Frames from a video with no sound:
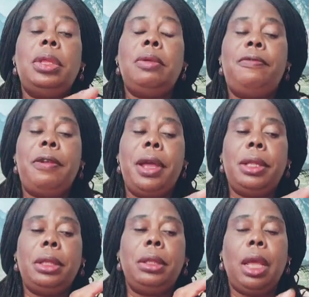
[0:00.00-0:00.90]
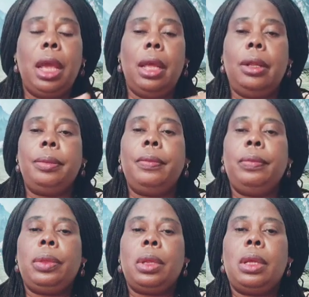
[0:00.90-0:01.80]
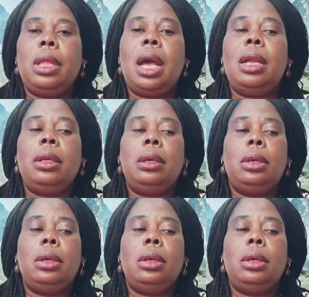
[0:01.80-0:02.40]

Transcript: different things than